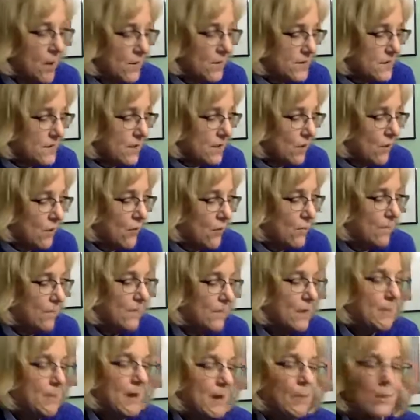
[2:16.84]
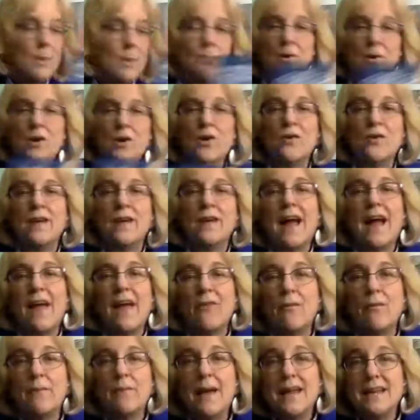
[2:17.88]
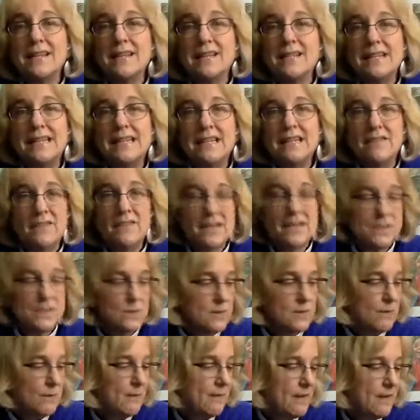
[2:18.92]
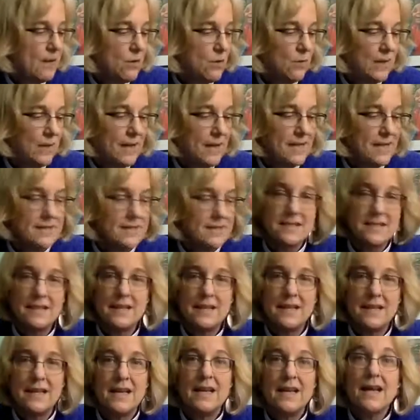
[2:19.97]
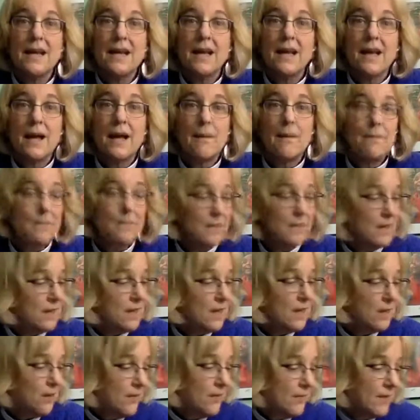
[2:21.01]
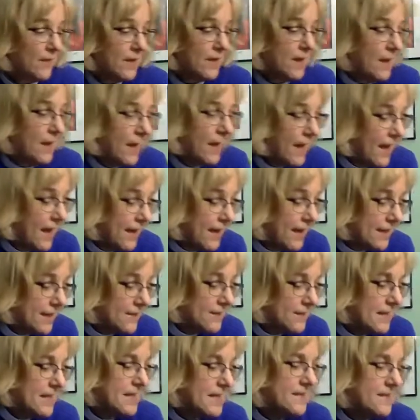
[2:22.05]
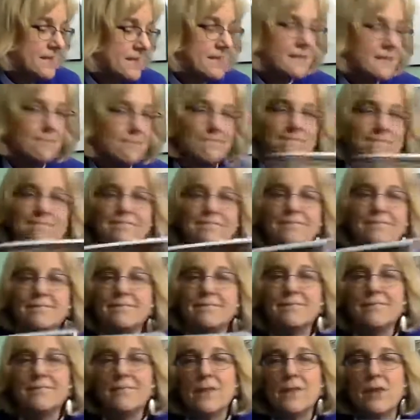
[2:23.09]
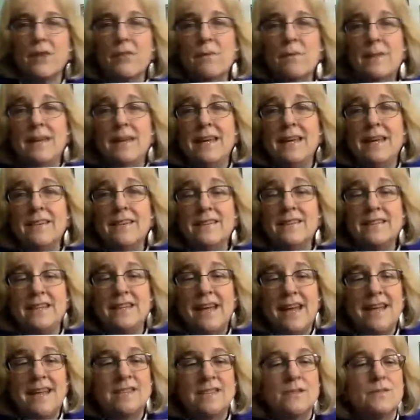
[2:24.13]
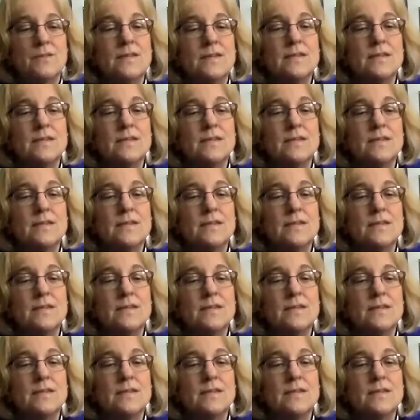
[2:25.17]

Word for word: Also, you might want to put your Gather magazine if that's something that you get. Um, here, I get these from the ELCA.